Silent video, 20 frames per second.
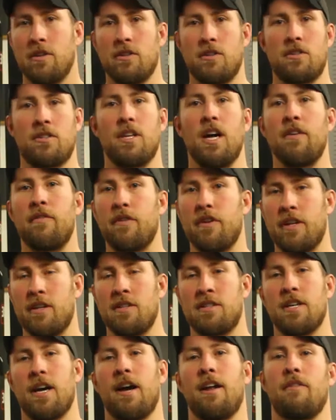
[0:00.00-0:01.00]
stuff it
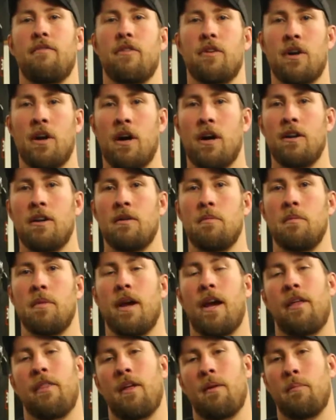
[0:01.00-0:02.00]
inside of the condom,
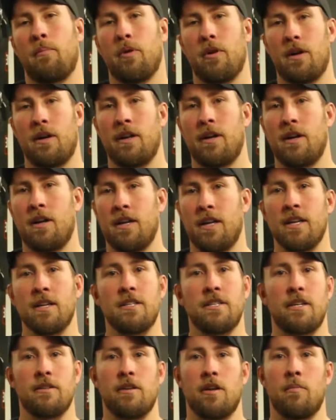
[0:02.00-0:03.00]
and then put it in an
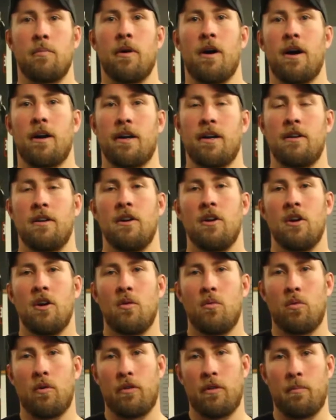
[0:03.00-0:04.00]
interior pocket
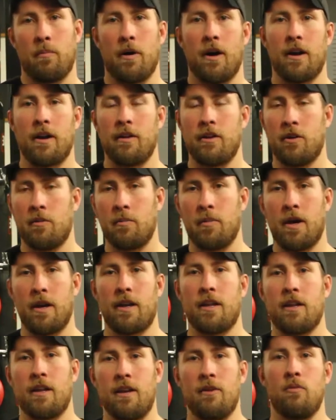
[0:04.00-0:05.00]
where your
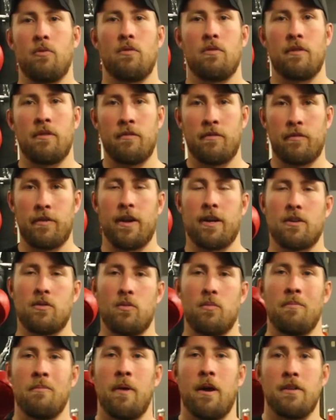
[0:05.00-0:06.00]
body heat will in fact
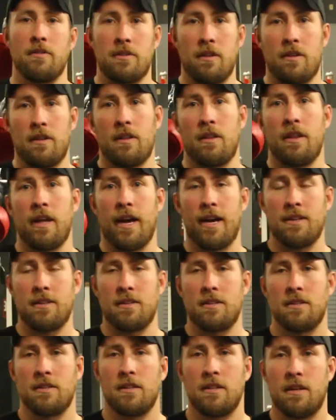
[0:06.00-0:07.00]
melt
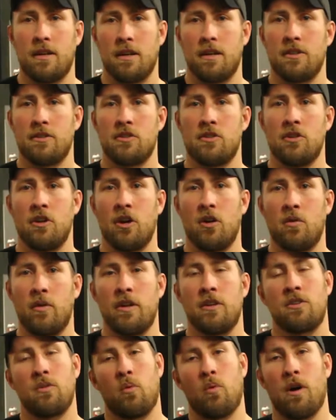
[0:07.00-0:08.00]
that snow
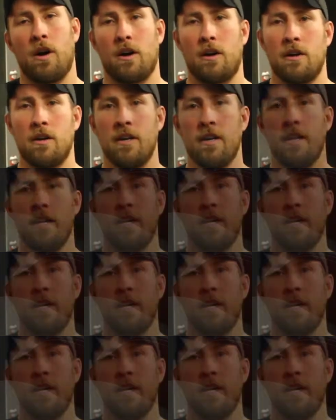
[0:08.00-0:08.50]
into water.